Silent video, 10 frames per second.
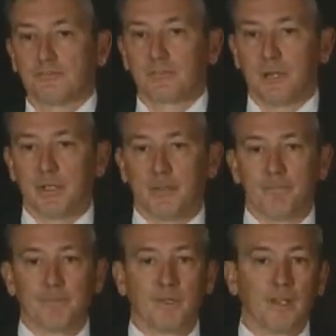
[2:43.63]
come in
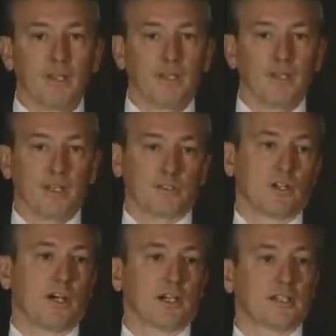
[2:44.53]
and
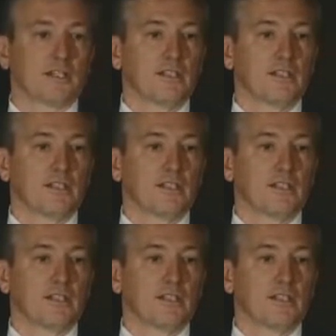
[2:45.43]
talk.